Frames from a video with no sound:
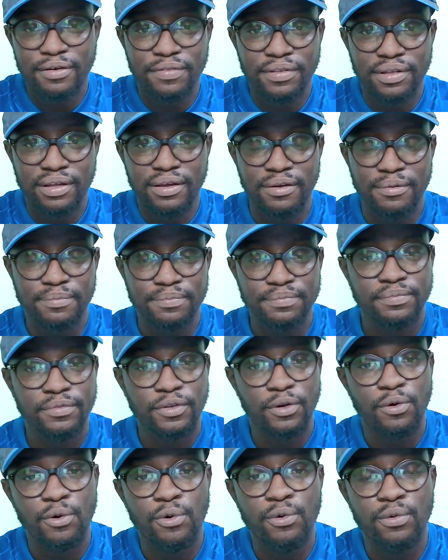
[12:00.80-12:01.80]
the
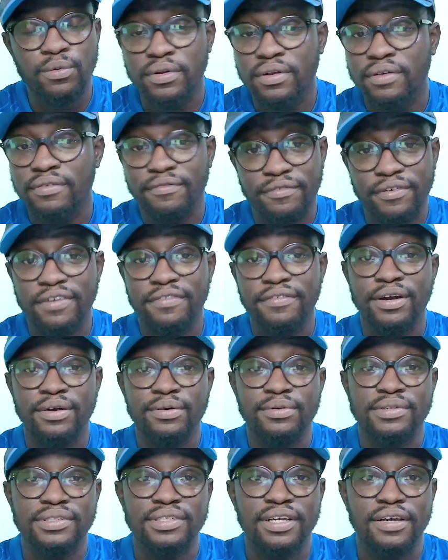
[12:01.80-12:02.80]
goal. Very, very
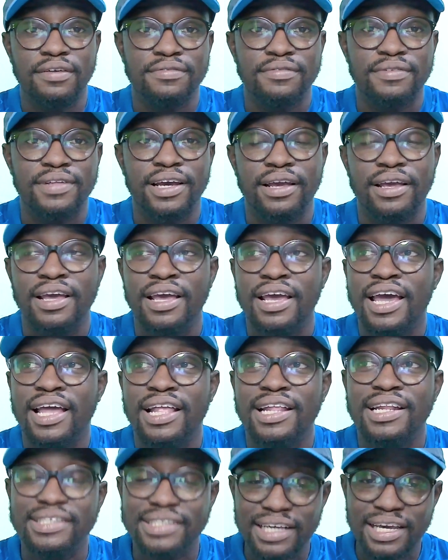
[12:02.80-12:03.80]
good save. Like,
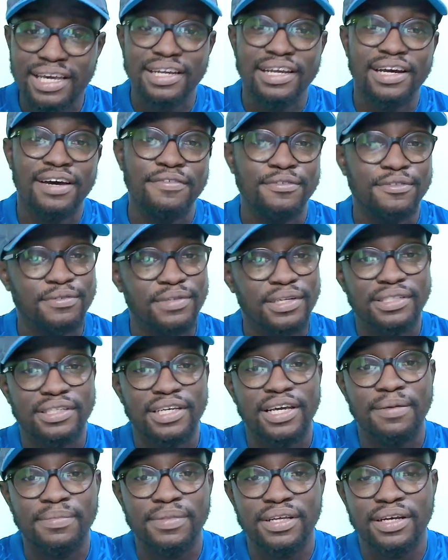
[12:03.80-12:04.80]
and in the second half to the
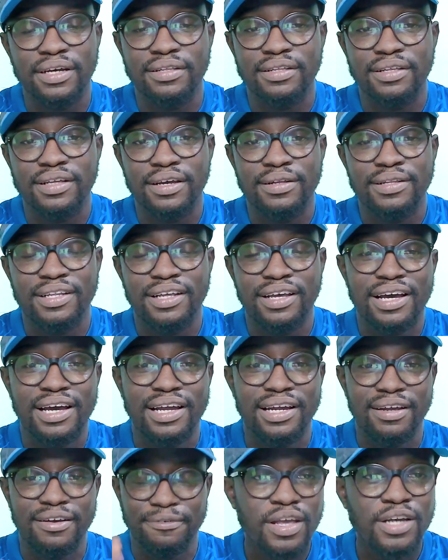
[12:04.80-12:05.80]
same thing. They
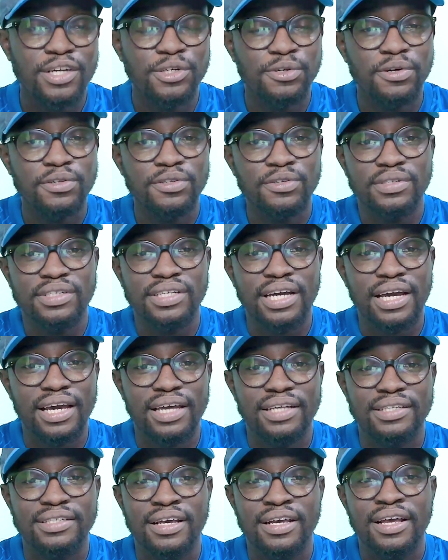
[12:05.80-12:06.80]
had a shot on
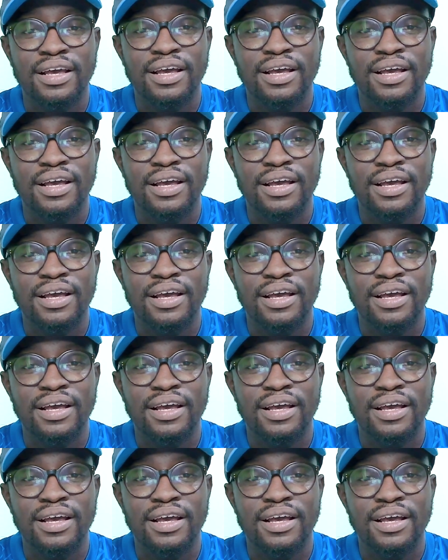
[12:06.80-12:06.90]
target.